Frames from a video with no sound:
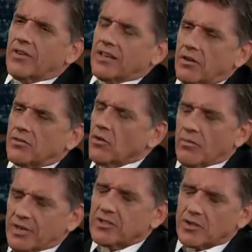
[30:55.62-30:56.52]
right.
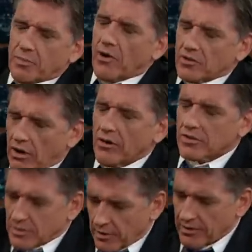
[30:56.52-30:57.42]
Not Mr. Spock,
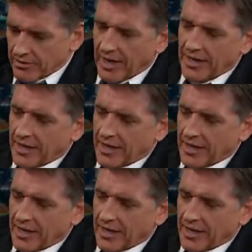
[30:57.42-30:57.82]
Dr. Spock. Right,